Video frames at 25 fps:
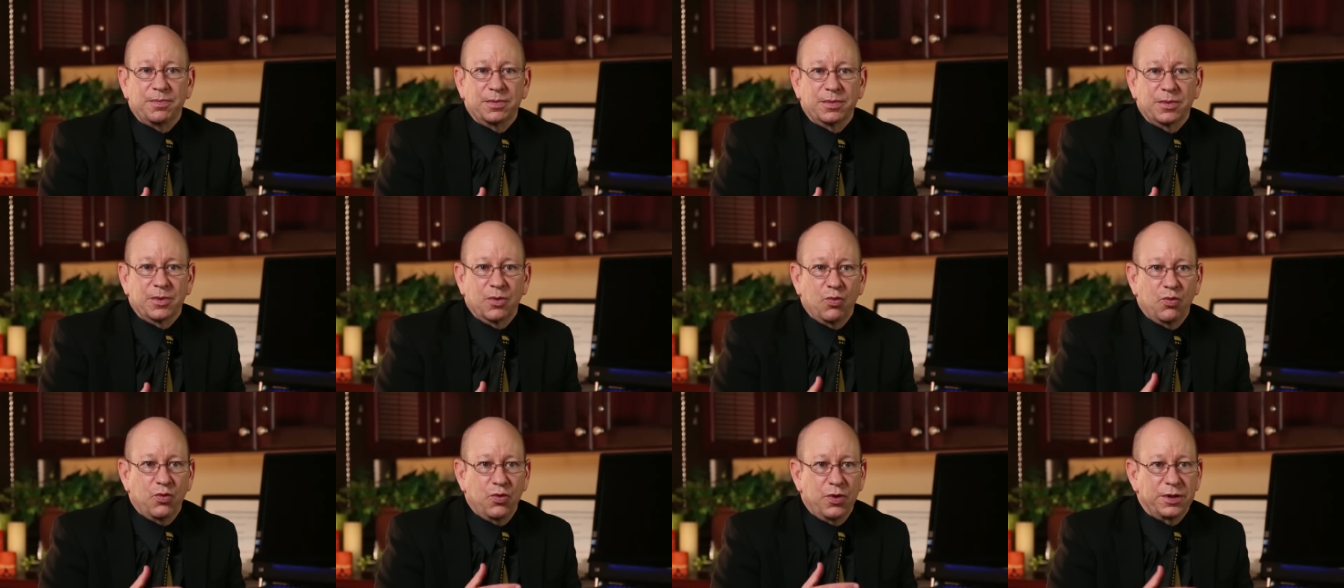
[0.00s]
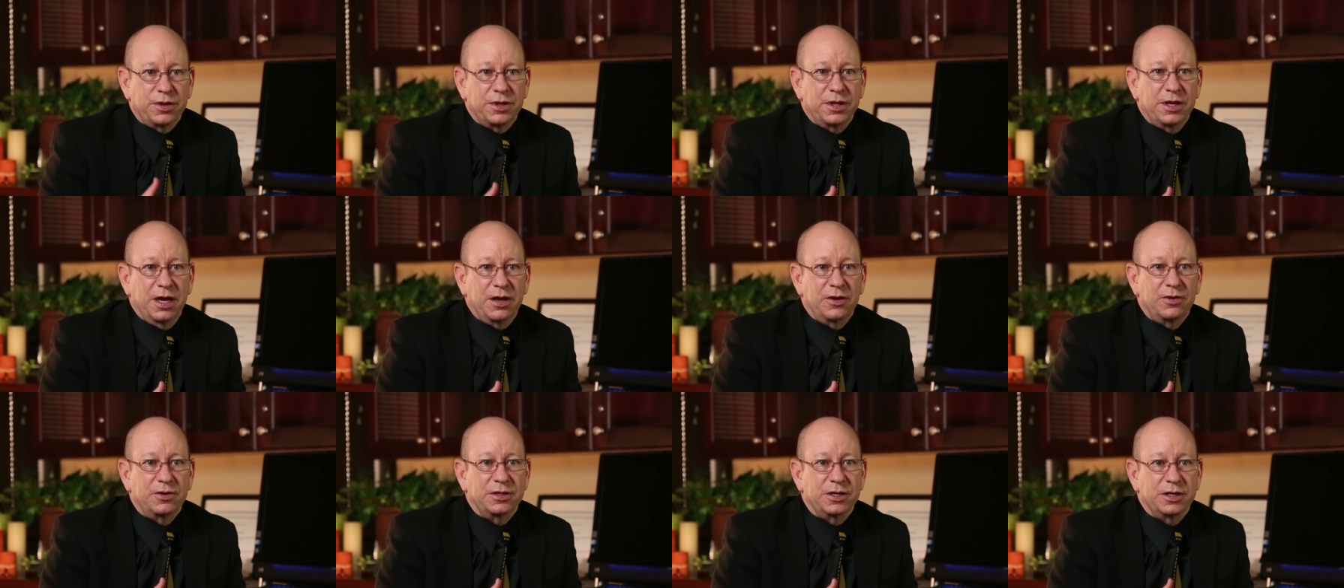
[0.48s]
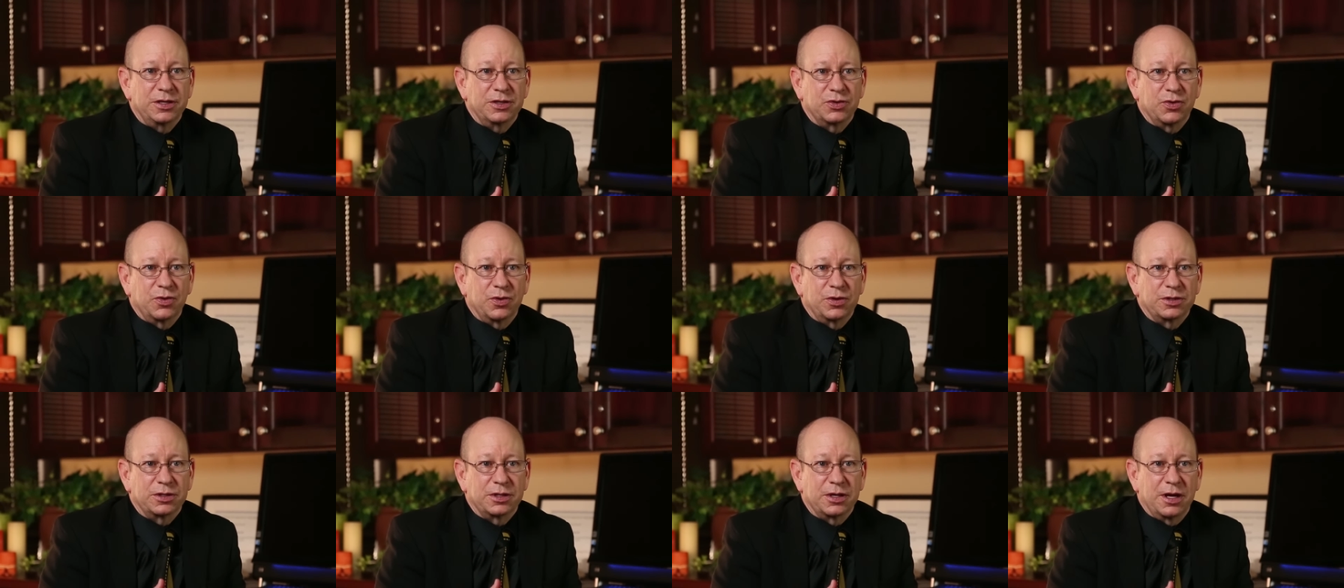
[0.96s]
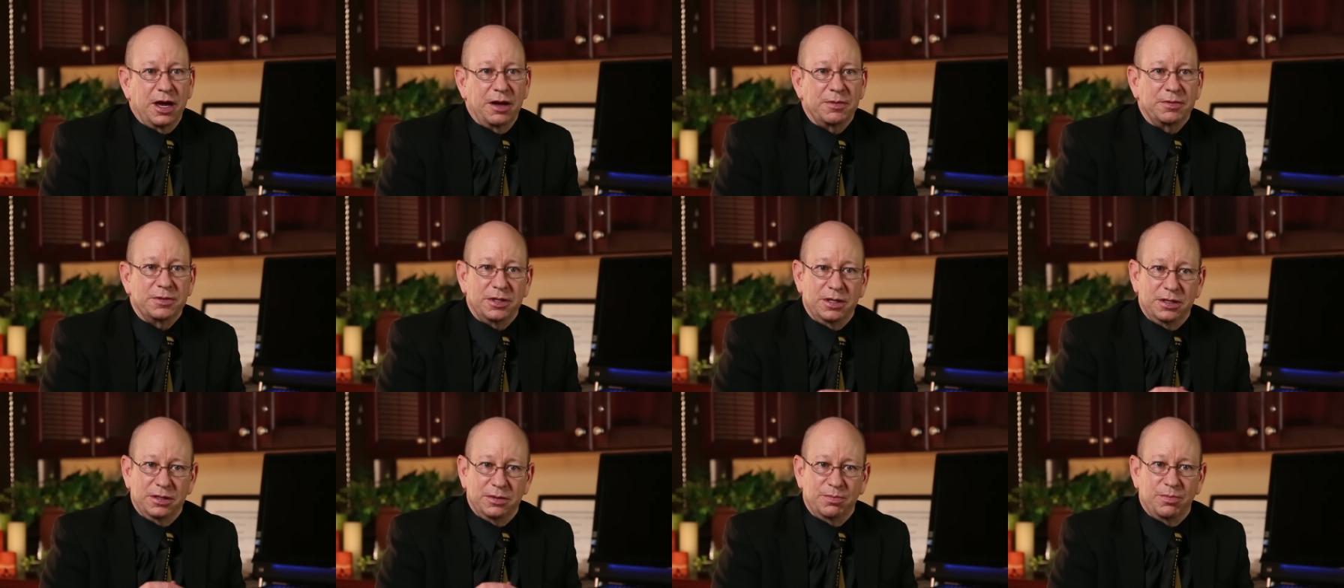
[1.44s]
with the energy source, I've
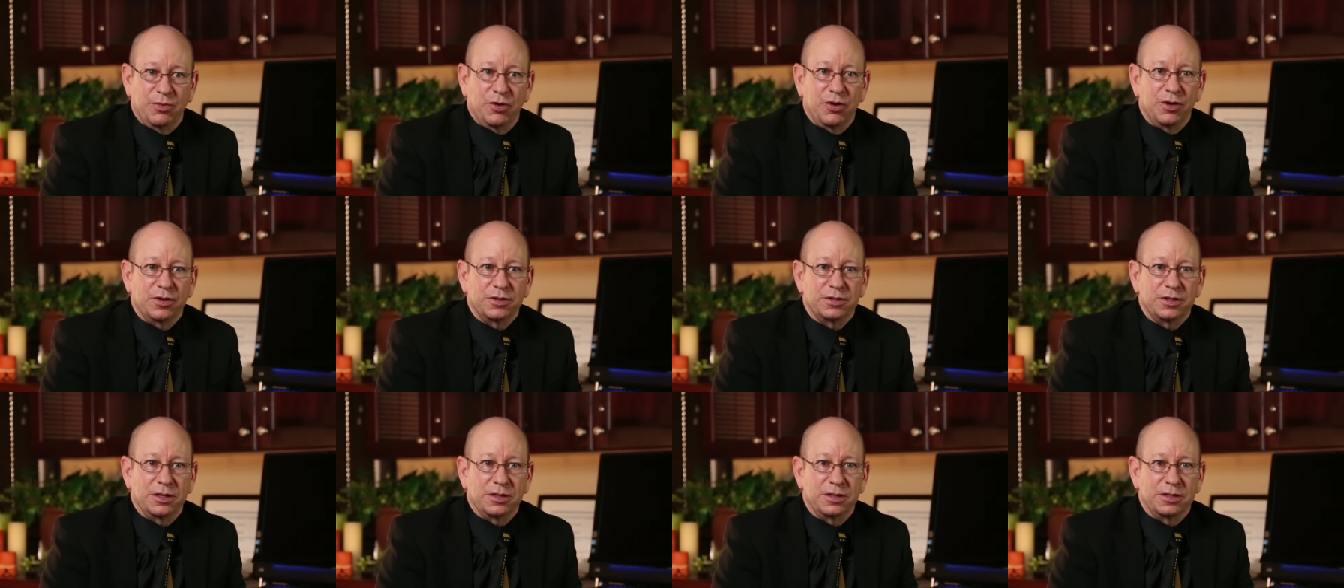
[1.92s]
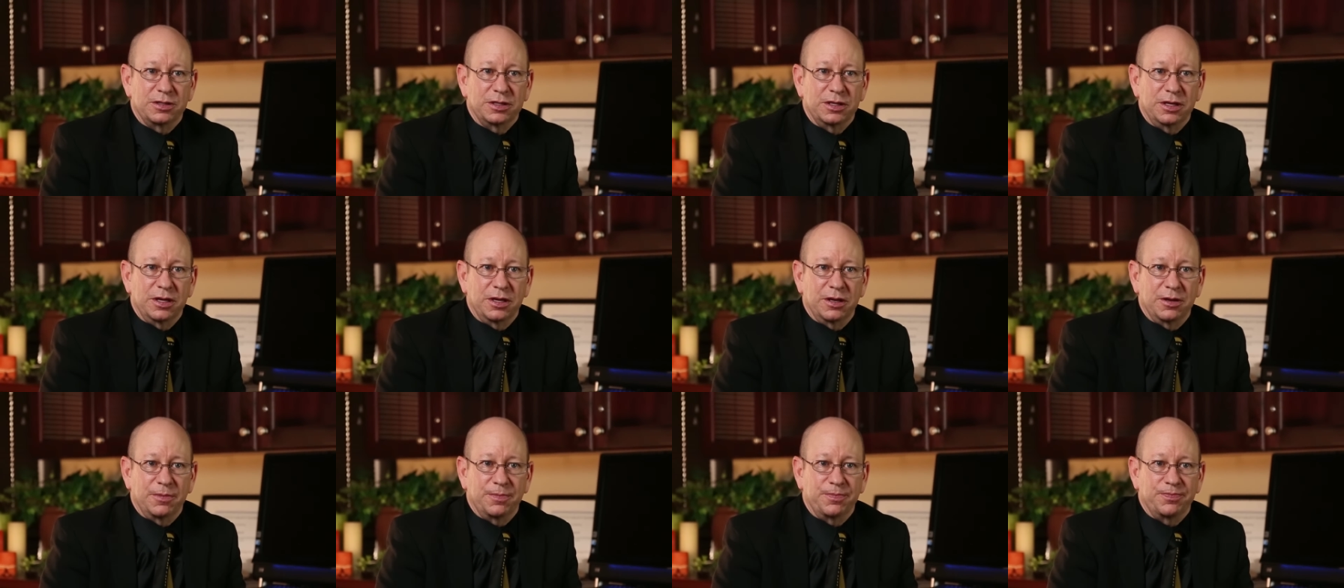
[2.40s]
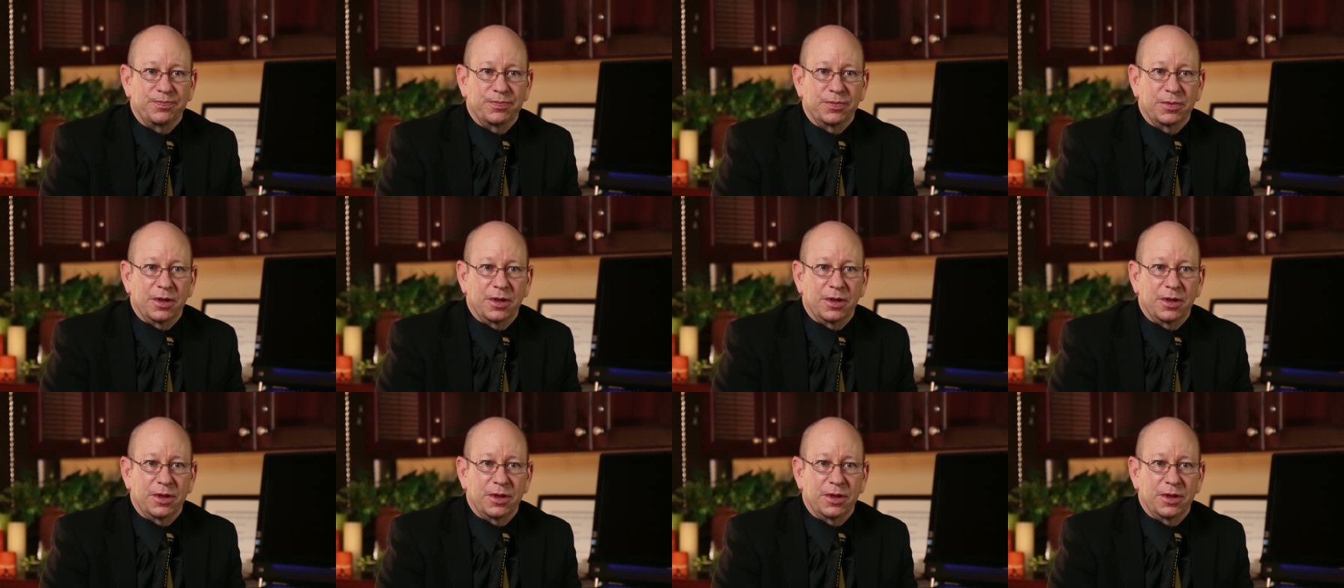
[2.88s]
seen burns on the skin.